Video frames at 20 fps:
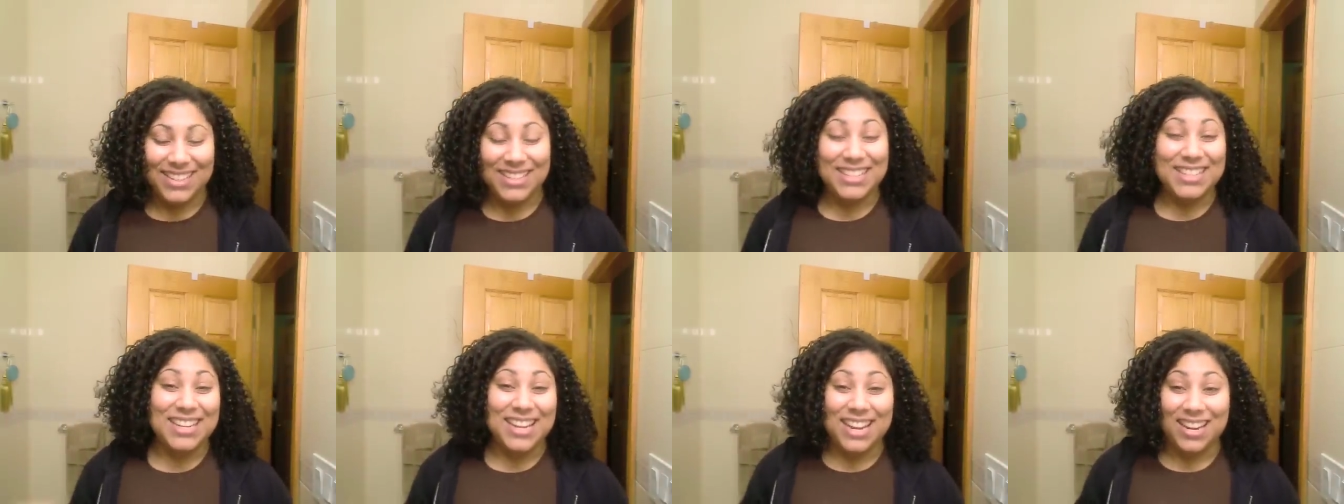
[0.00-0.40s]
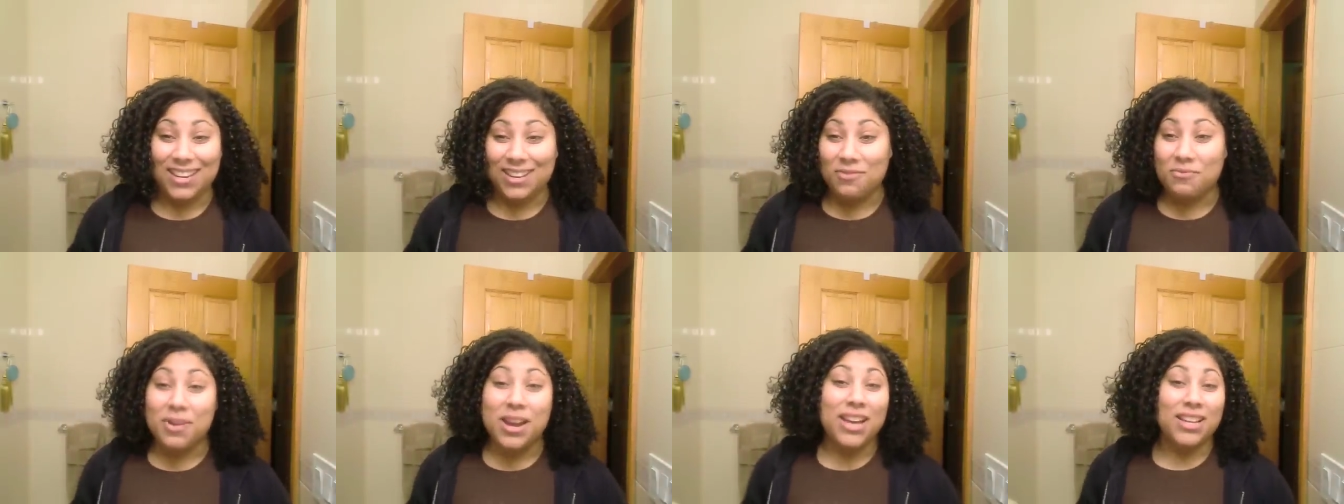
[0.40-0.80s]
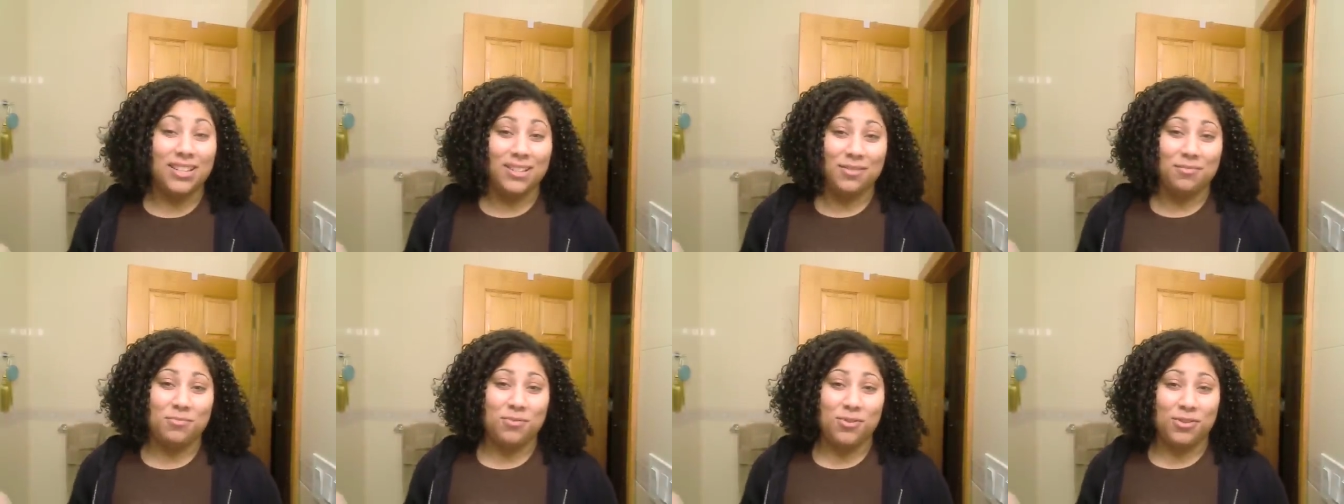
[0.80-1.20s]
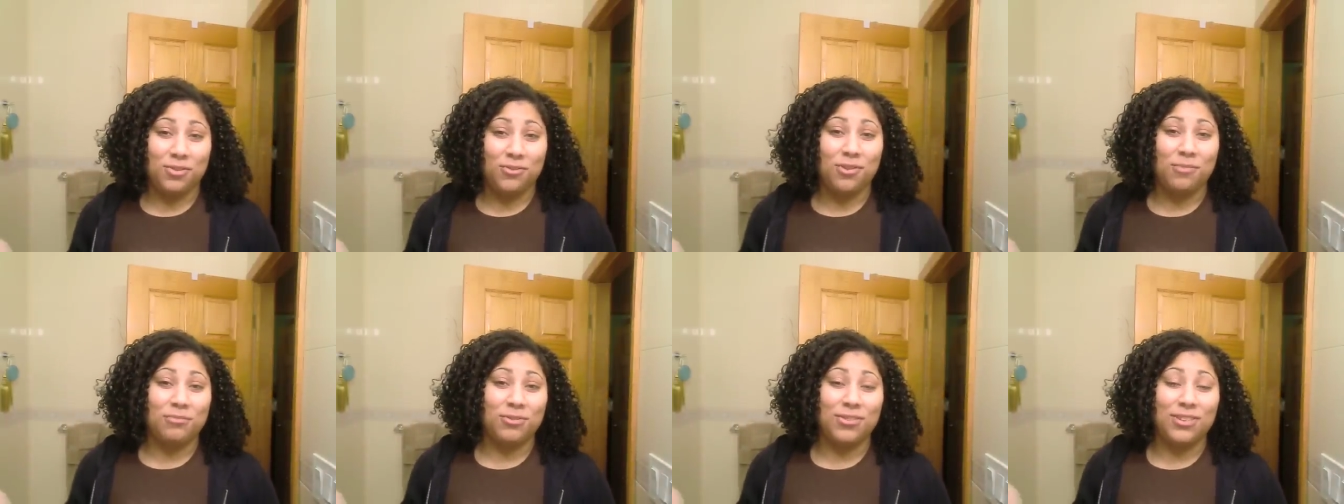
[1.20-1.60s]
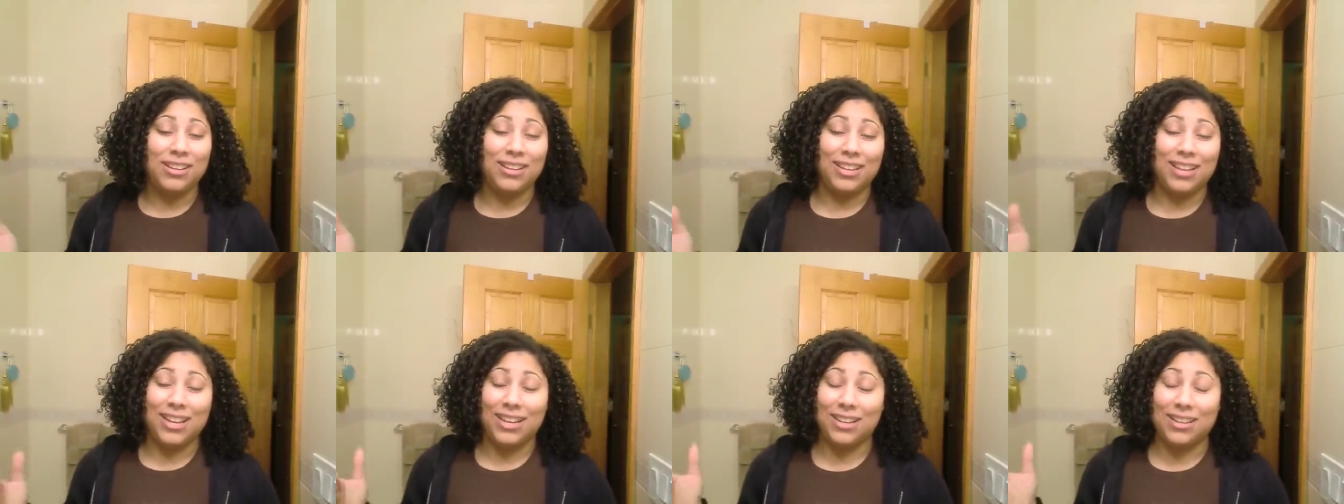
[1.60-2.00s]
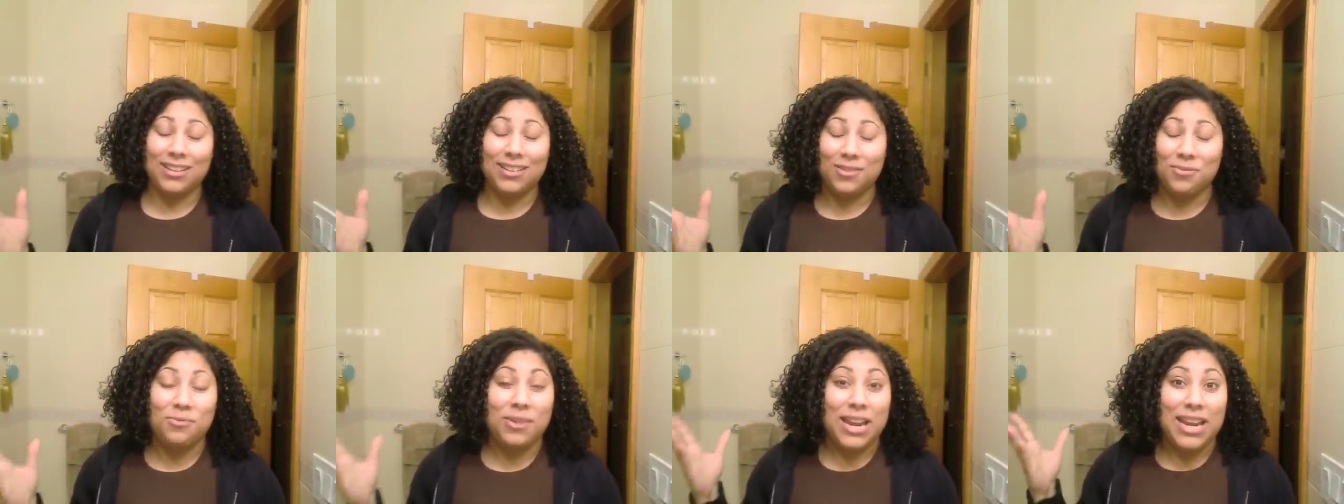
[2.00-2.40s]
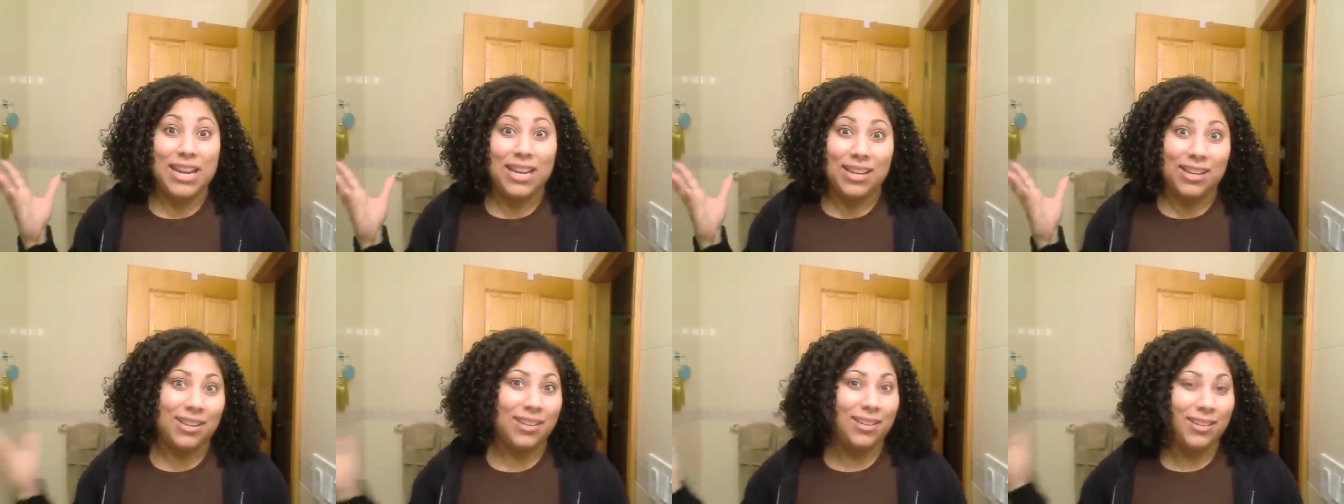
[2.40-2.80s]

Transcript: today where I look more normal and like awake.